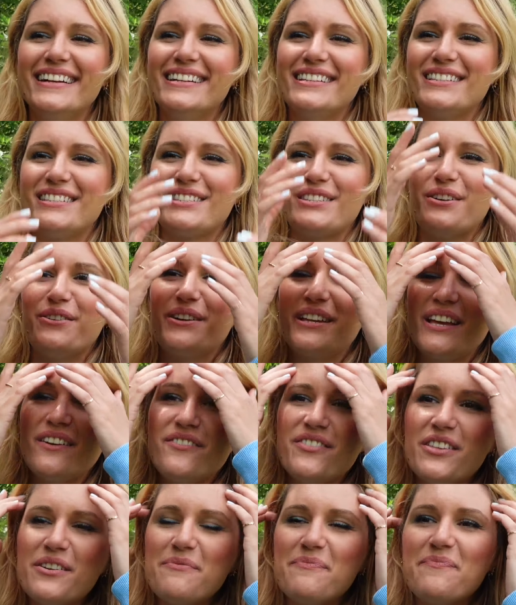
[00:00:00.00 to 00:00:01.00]
so
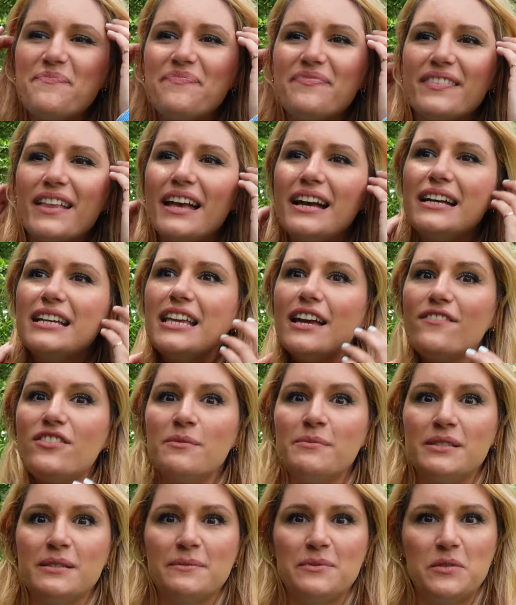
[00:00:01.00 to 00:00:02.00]
give them, give
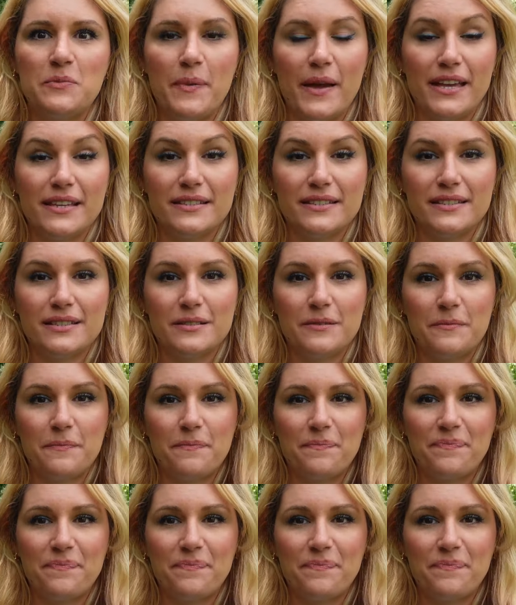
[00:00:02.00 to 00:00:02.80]
them some space.